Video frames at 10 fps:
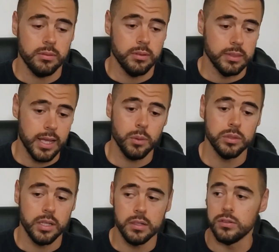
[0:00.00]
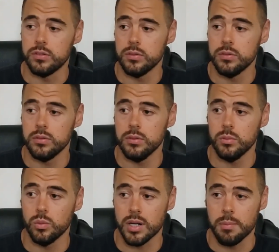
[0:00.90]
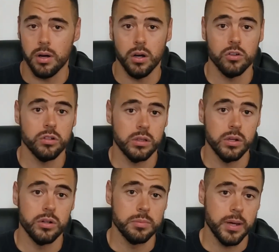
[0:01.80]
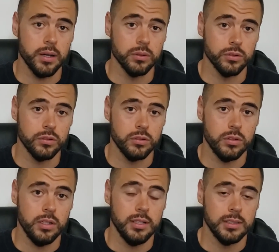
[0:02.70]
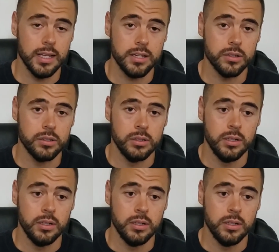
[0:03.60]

Nowadays, when I'm 130 pounds lighter,